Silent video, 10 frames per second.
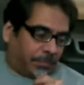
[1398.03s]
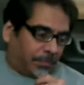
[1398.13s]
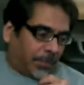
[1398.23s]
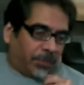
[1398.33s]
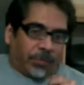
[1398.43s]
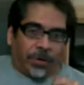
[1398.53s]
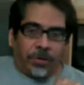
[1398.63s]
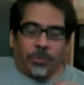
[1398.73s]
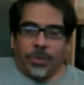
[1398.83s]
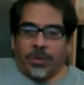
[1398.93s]
As far as
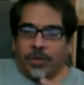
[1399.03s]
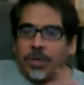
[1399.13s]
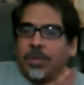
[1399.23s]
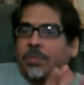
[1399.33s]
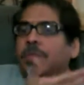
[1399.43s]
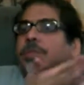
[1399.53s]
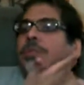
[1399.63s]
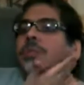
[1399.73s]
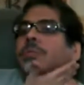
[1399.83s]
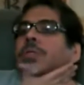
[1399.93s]
other
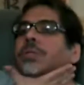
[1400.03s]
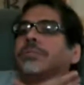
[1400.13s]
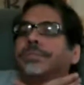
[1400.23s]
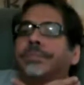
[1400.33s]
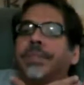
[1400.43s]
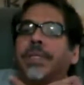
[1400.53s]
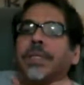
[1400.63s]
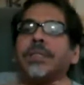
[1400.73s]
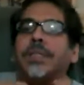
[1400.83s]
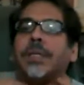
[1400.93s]
videos, well,
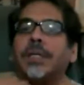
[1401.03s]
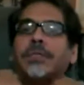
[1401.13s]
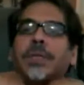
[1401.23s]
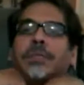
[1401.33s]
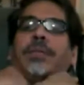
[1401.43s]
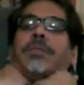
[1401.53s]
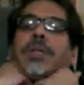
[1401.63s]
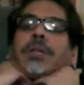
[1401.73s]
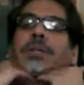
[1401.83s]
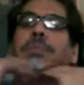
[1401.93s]
like I said, I have got several
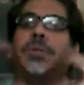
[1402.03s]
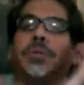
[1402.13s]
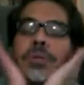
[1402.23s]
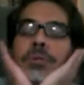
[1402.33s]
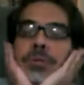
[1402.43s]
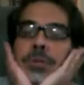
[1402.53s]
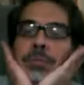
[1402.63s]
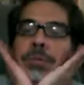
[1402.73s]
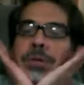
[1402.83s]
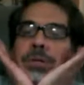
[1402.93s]
other communities, and I'm
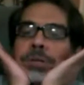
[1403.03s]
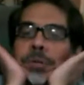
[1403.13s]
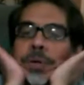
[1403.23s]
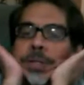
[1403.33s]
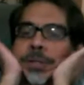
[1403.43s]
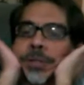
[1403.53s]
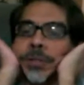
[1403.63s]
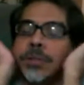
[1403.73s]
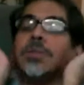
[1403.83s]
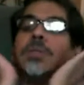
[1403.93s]
looking in the
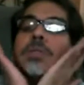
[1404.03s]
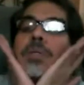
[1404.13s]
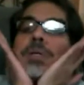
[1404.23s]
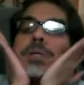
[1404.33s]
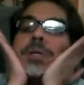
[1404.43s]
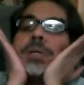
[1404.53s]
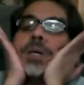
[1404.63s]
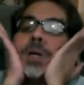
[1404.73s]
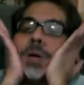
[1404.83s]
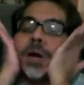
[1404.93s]
directions
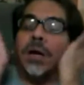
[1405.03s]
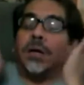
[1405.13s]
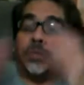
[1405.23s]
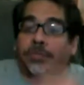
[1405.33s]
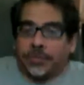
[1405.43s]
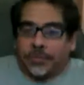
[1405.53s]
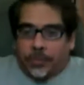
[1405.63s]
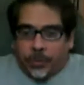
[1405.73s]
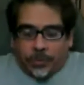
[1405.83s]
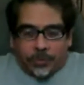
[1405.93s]
of,
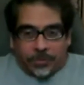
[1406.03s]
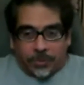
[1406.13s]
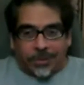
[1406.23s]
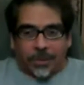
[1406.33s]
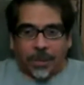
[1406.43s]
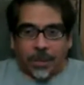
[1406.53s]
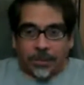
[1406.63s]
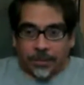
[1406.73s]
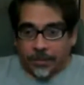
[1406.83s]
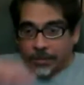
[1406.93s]
a little
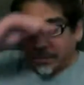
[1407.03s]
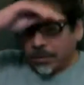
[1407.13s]
hot in here,